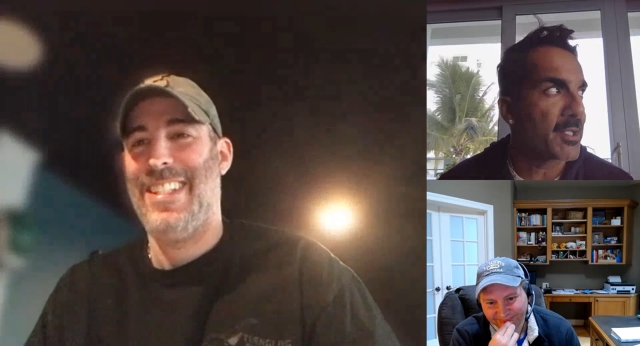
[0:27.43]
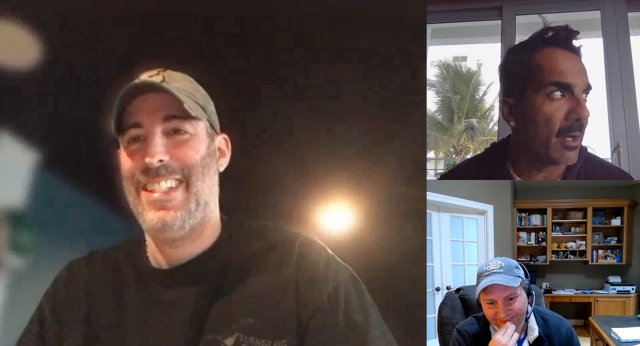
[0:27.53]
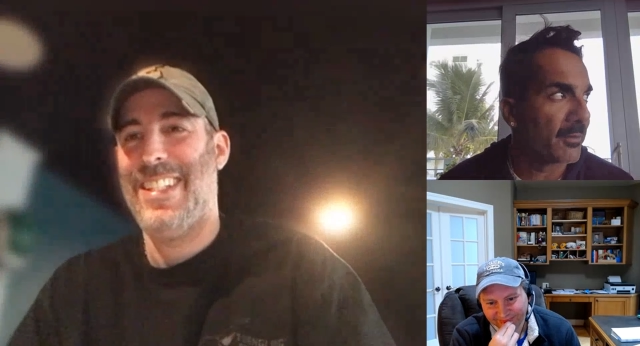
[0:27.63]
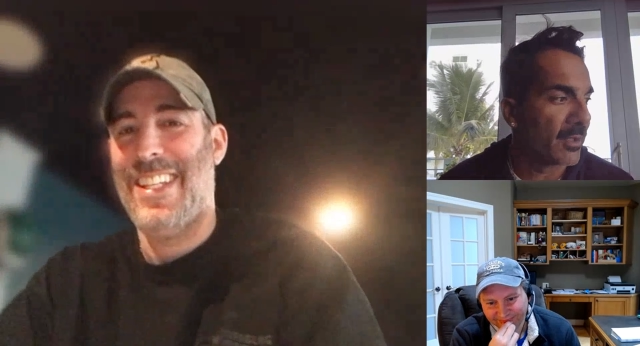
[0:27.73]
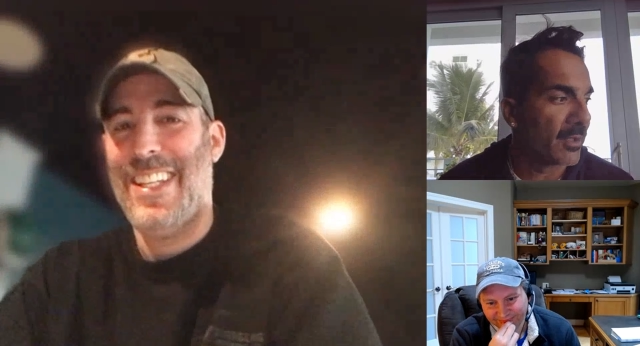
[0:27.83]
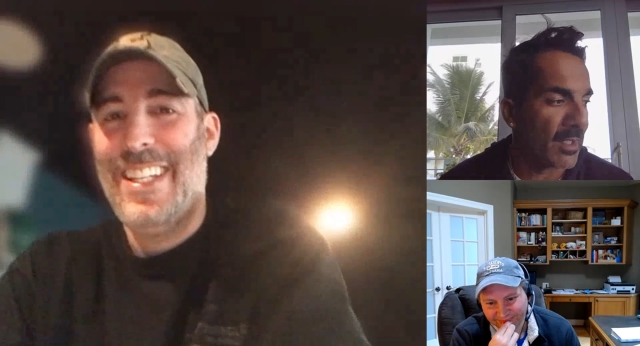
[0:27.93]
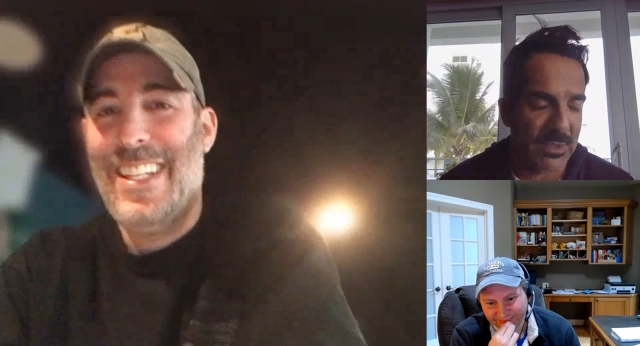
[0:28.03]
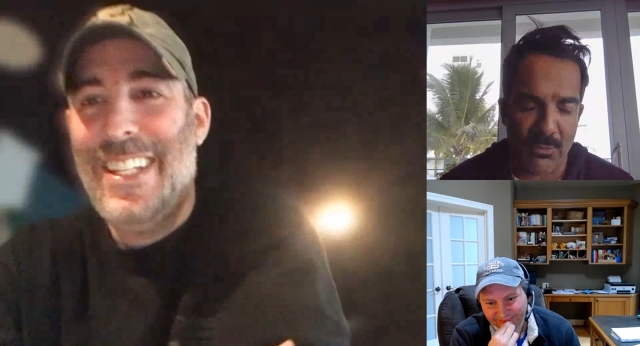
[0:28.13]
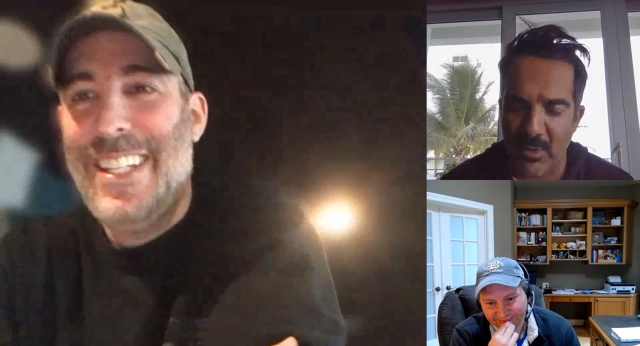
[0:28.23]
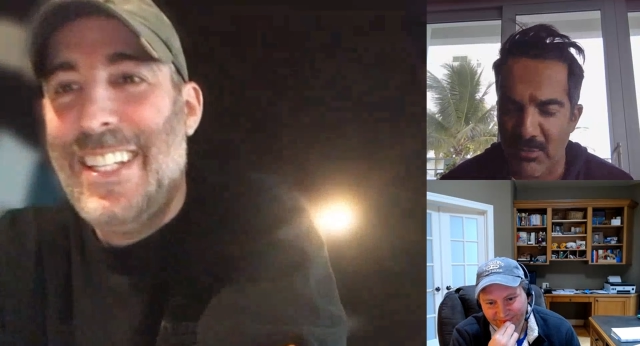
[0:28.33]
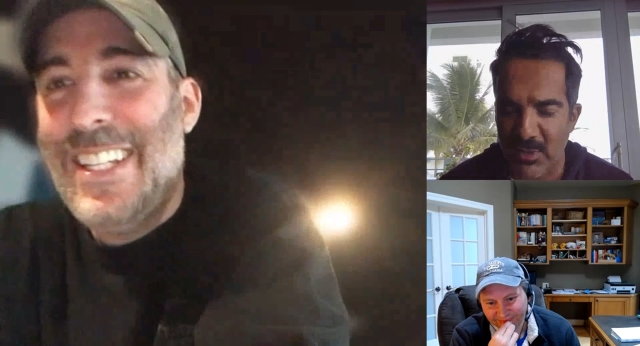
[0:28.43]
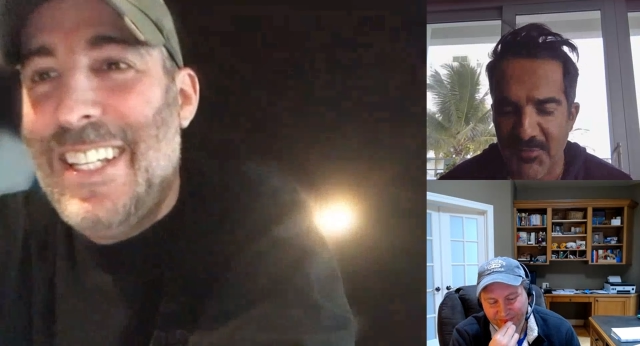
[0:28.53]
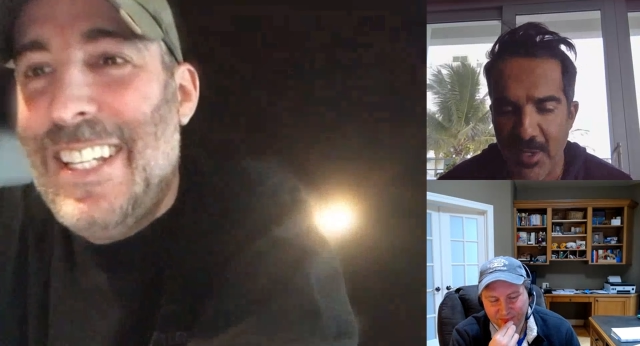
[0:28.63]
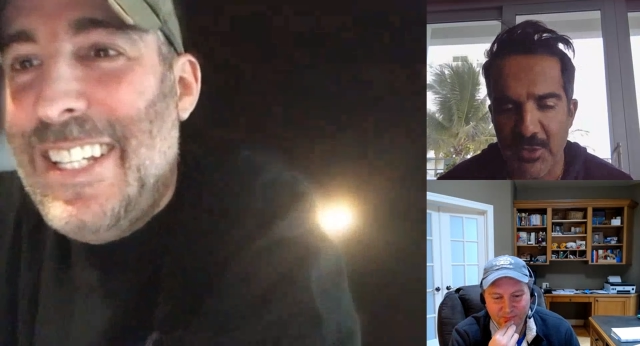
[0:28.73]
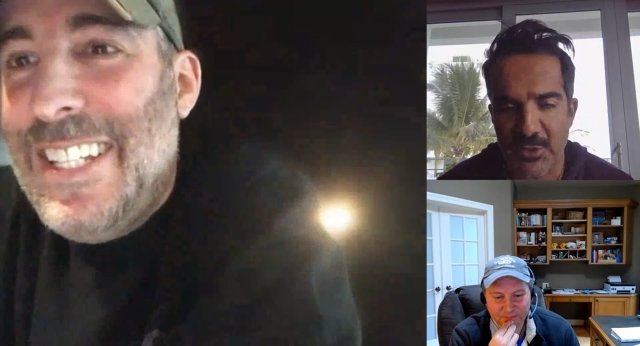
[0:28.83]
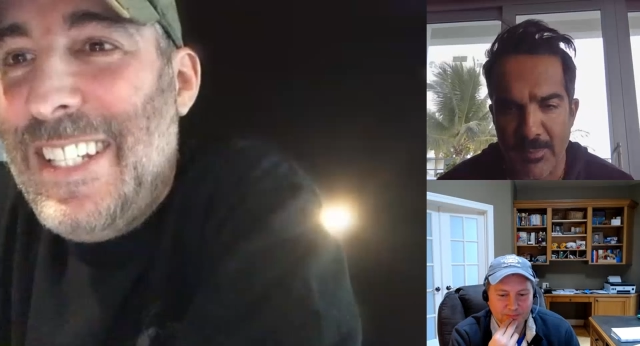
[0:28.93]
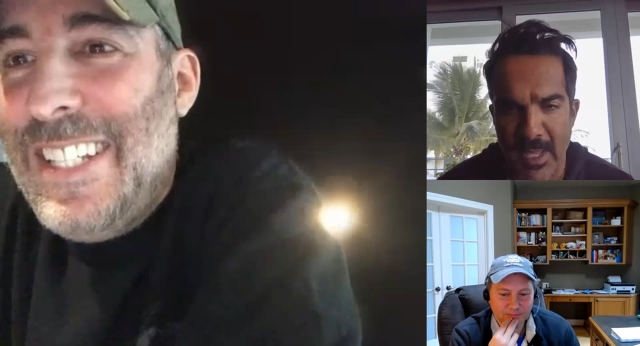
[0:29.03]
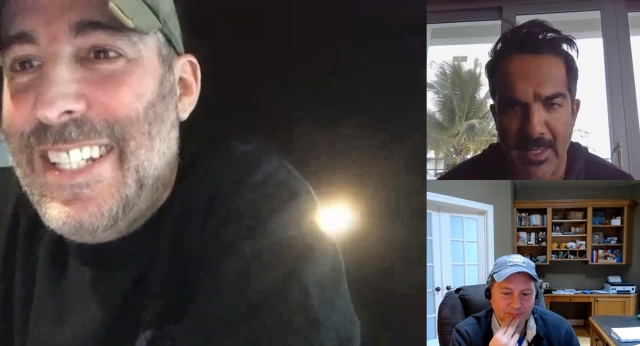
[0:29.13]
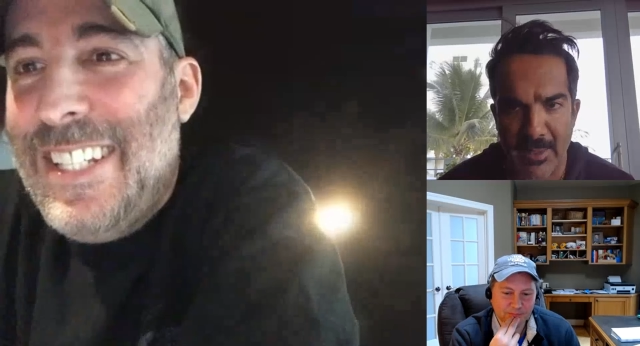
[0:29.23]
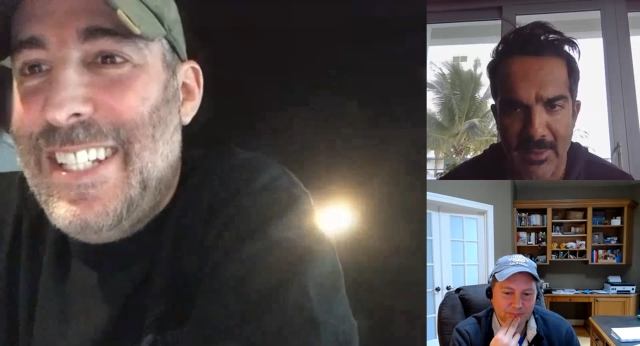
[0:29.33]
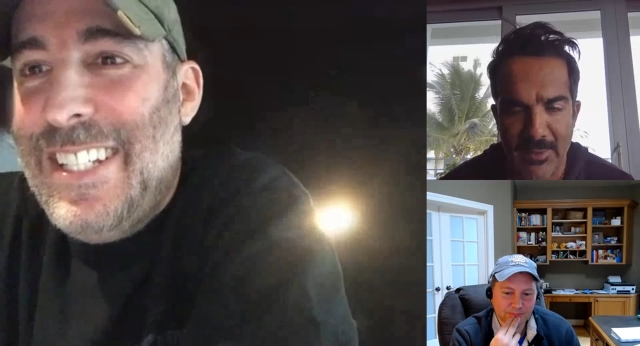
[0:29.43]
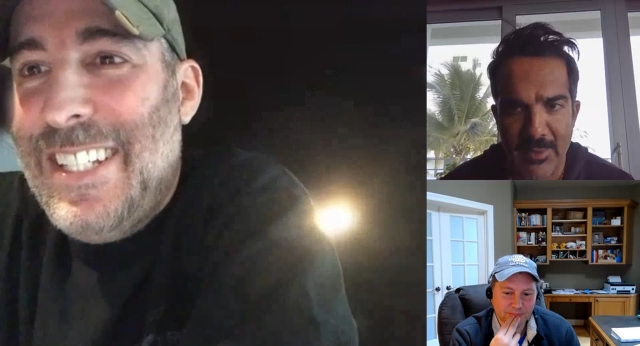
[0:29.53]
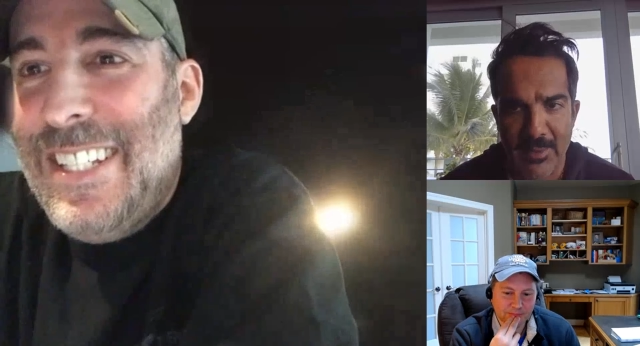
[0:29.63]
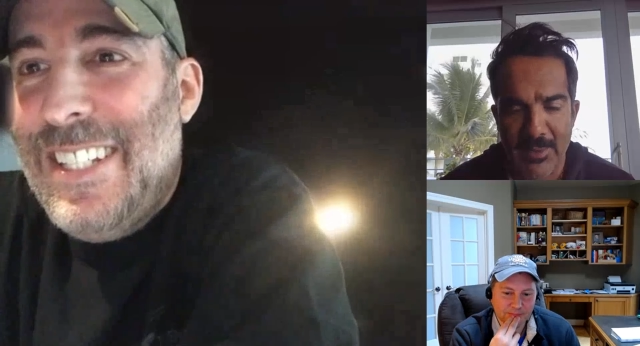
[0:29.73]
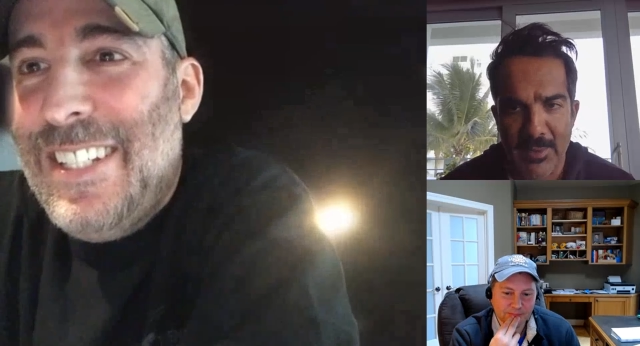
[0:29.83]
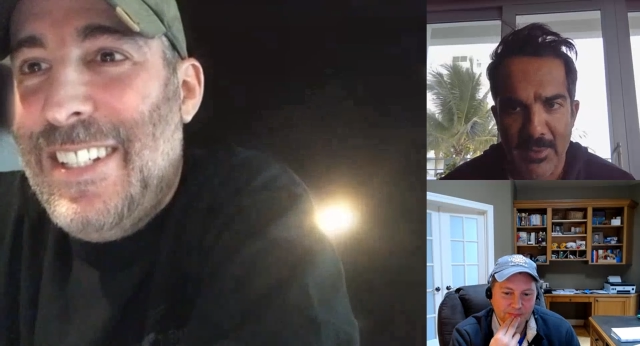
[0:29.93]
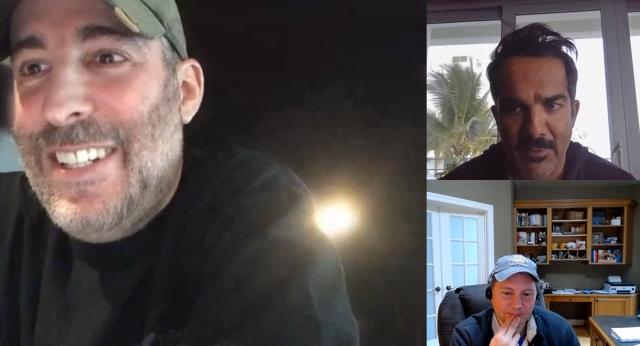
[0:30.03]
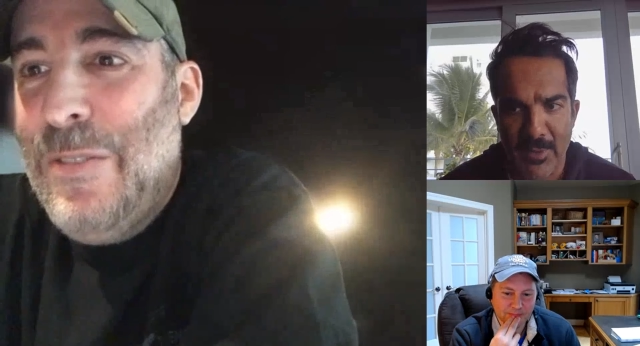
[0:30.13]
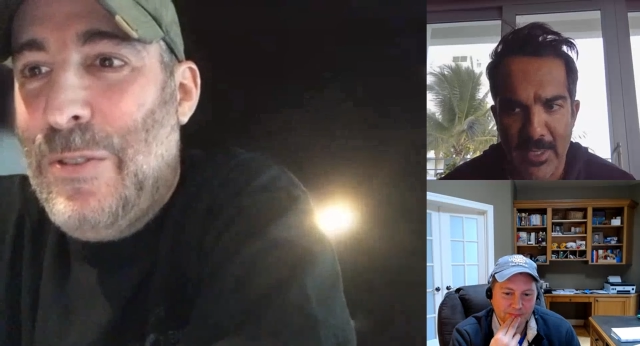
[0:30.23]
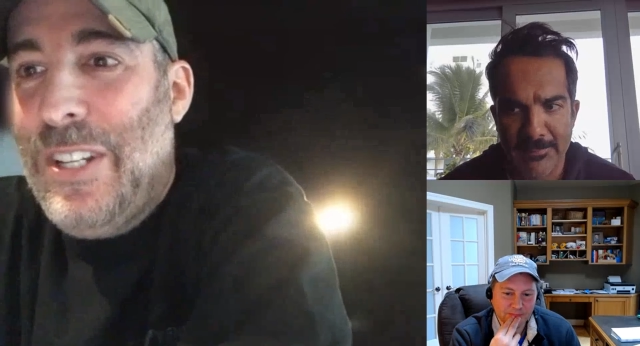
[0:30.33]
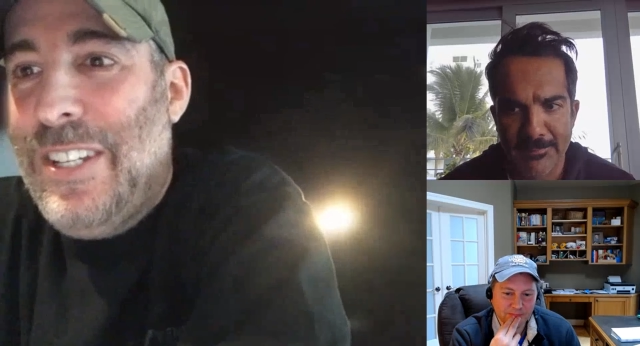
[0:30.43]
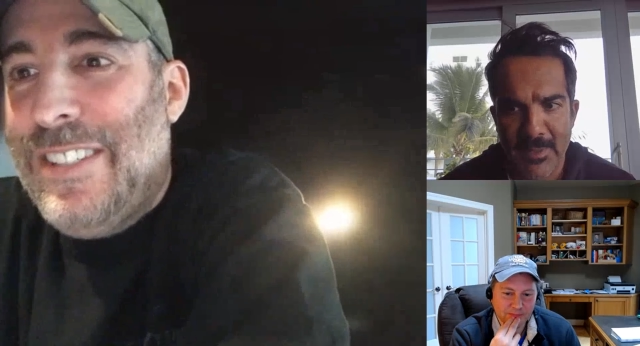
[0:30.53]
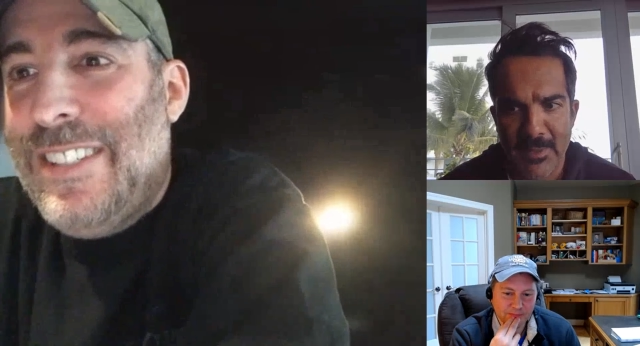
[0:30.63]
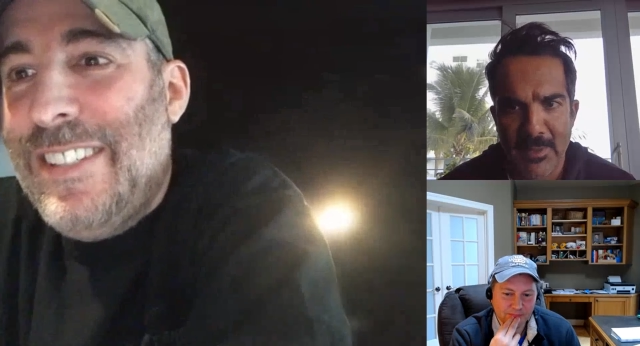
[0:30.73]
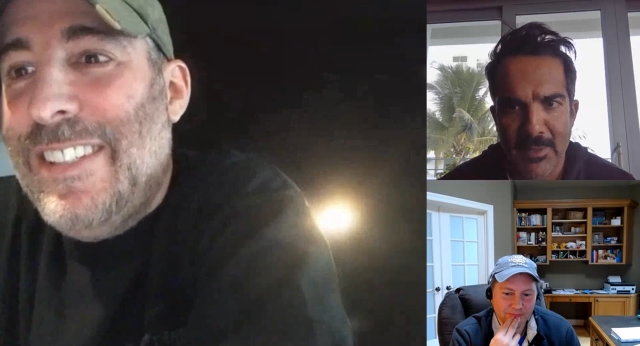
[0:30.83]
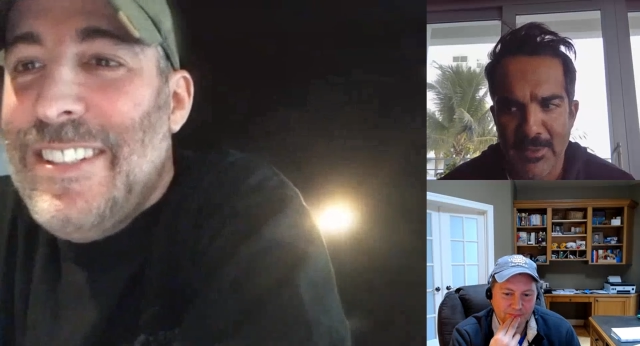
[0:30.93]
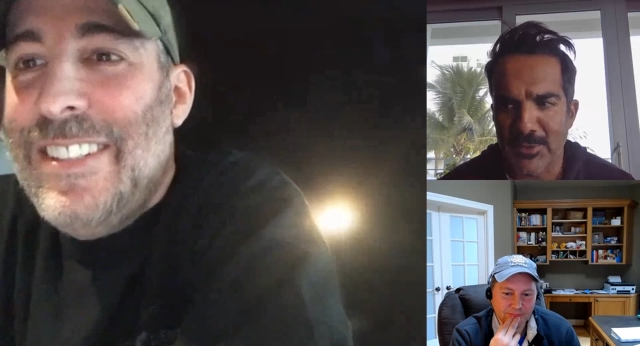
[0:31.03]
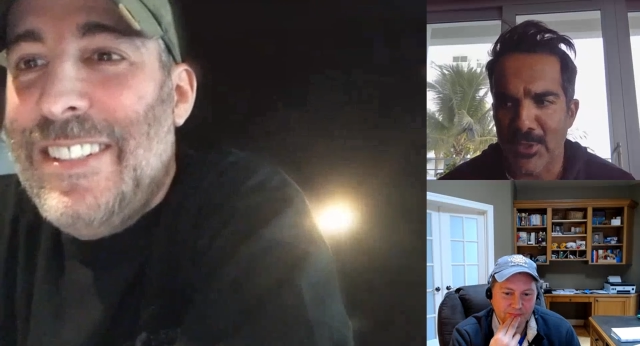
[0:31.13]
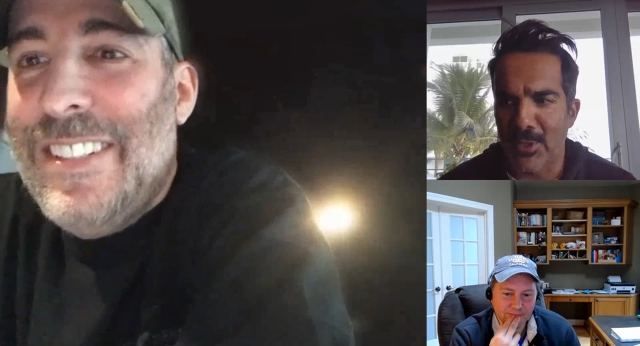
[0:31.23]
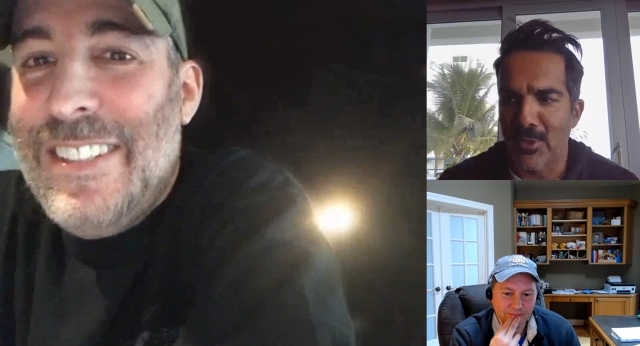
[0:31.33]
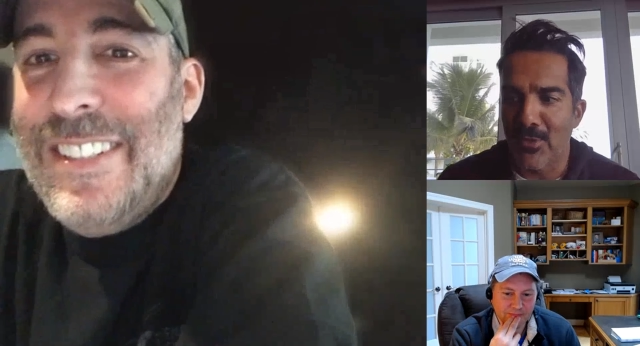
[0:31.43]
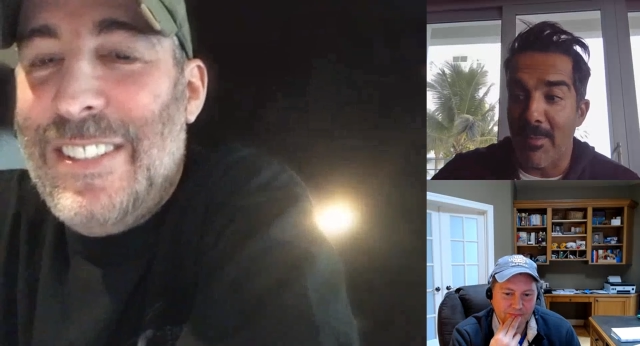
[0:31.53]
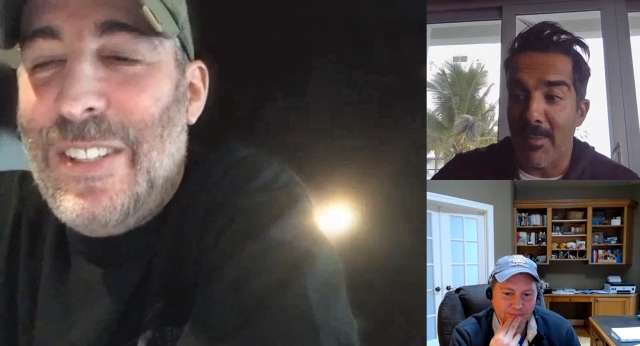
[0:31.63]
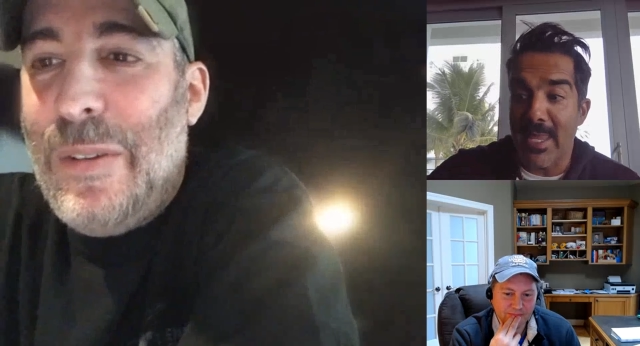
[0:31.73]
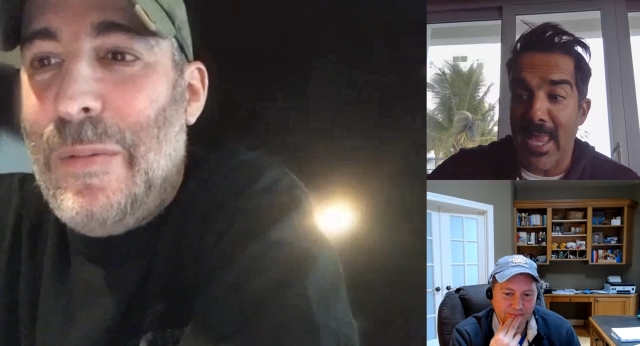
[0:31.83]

Speaker 1: My childhood was was, was fairly traumatic, oh, right? Oh, so, I